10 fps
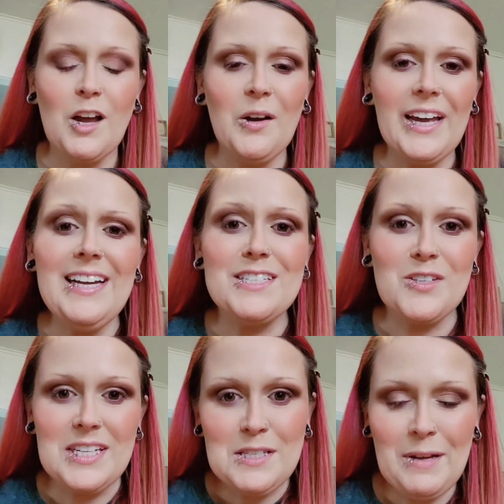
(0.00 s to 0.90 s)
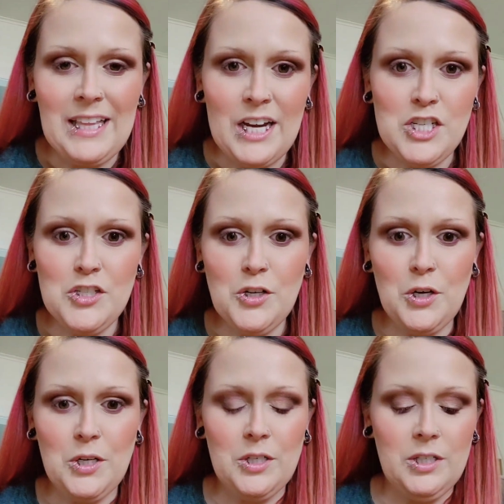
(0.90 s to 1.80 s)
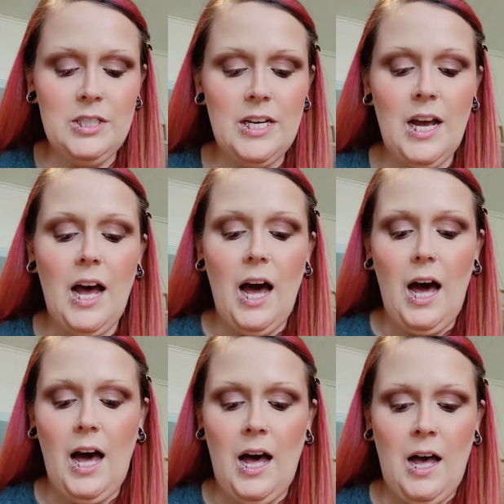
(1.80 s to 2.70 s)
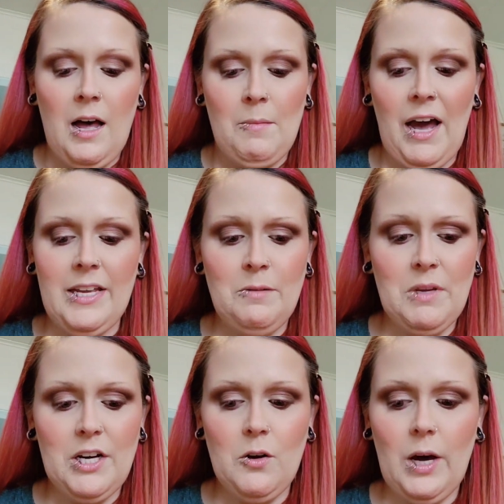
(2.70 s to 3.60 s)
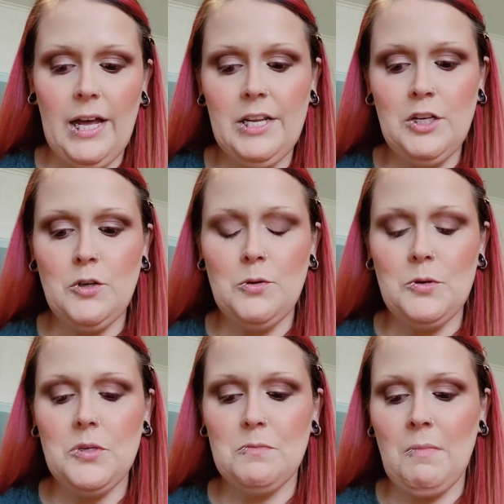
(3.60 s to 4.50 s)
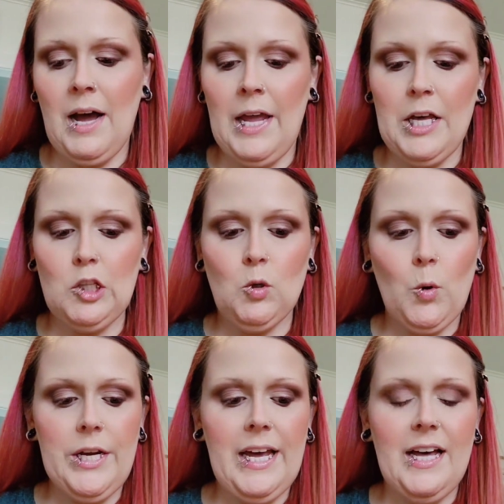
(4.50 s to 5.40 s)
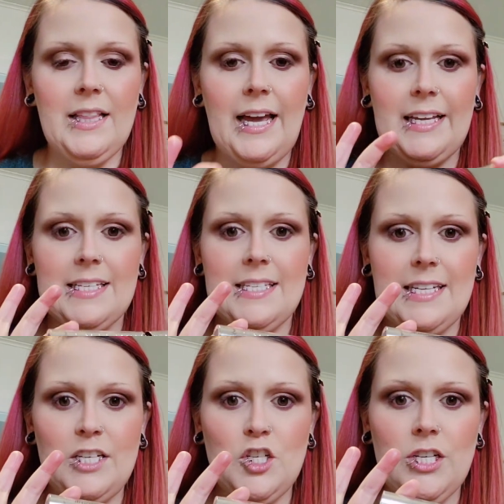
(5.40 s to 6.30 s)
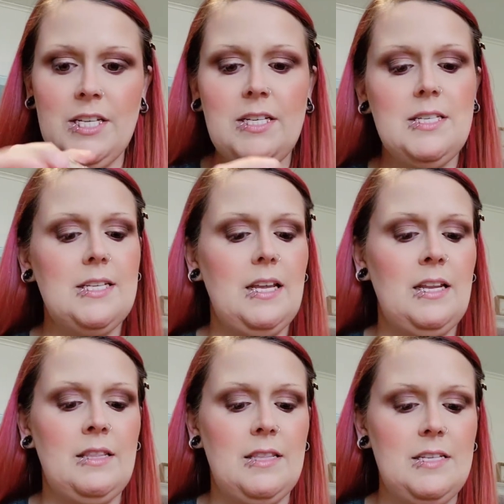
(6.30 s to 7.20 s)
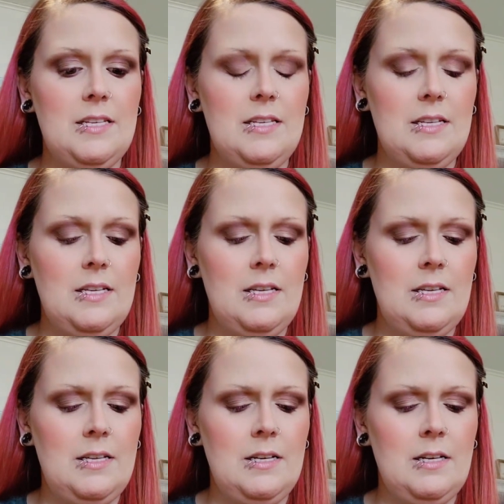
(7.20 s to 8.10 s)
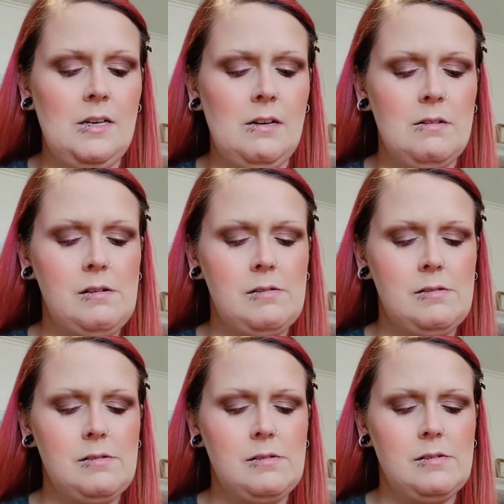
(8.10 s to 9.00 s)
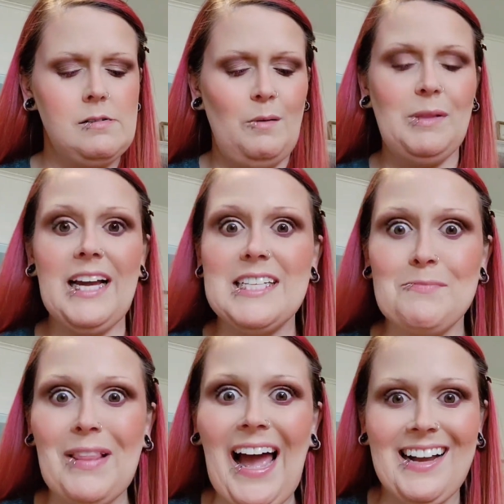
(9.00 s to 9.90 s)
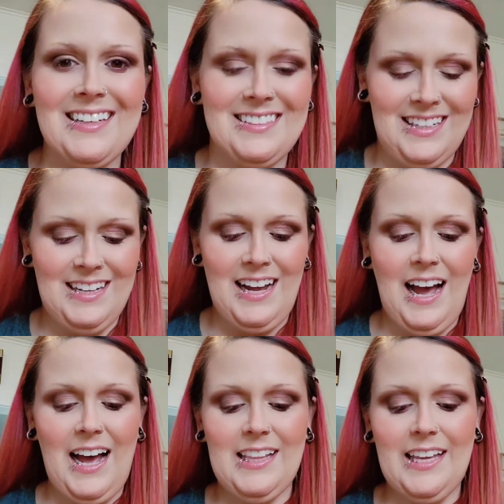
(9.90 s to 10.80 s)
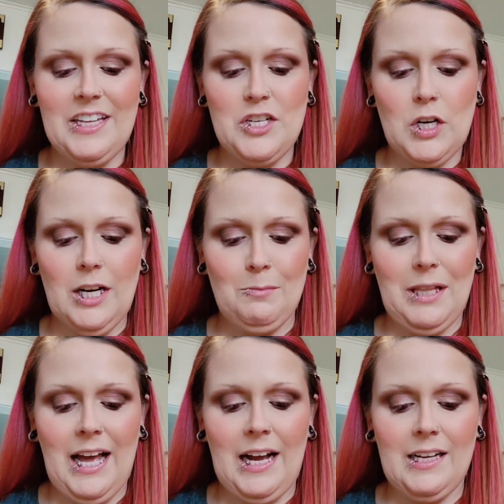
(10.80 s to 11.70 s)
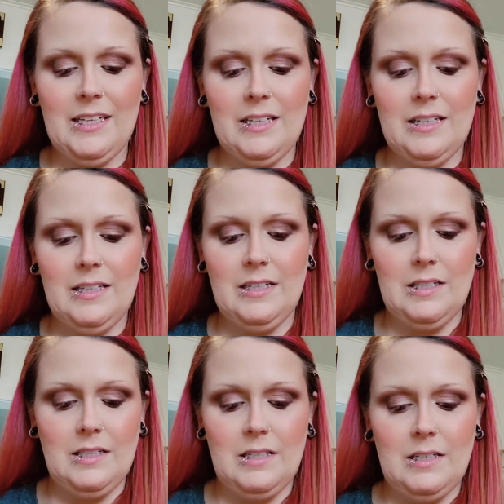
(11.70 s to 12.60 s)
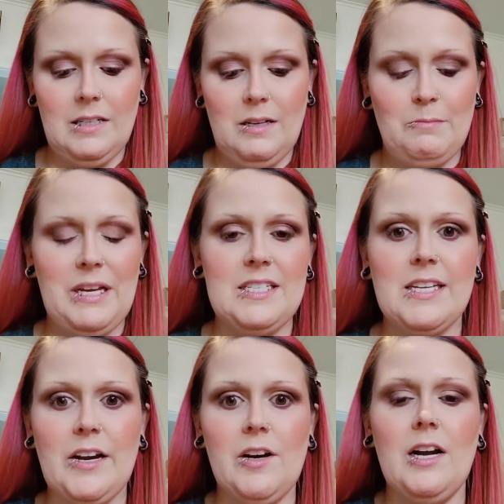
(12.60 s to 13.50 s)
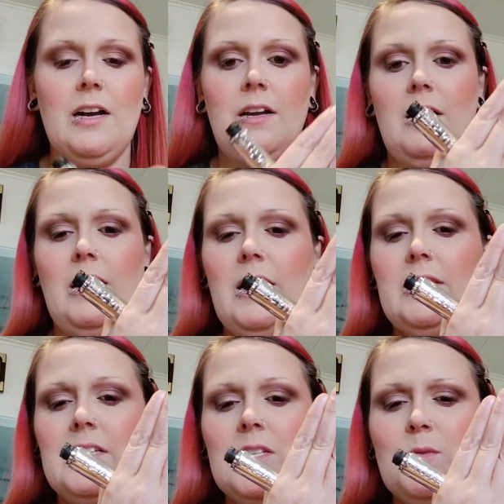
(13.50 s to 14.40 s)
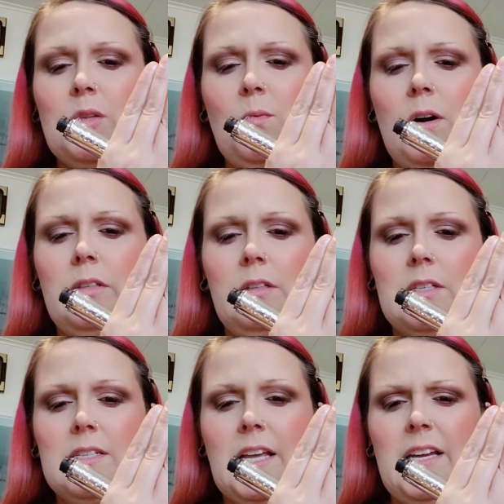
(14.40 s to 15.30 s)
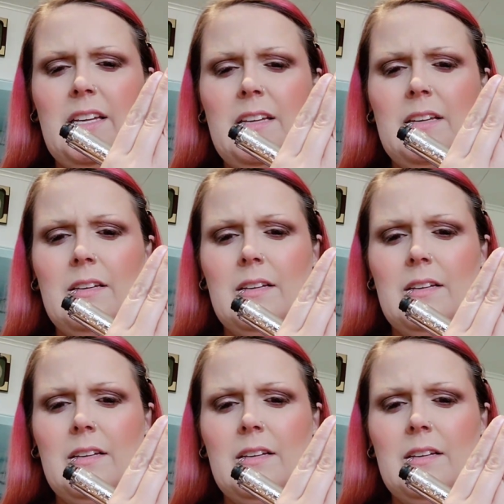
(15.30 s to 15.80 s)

Okay, so since my lashes are curled, I am going to go ahead and use my L'Oreal Extensionist, and this is in Blackest Black. I like a dark black mascara, and this is what the wand looks like.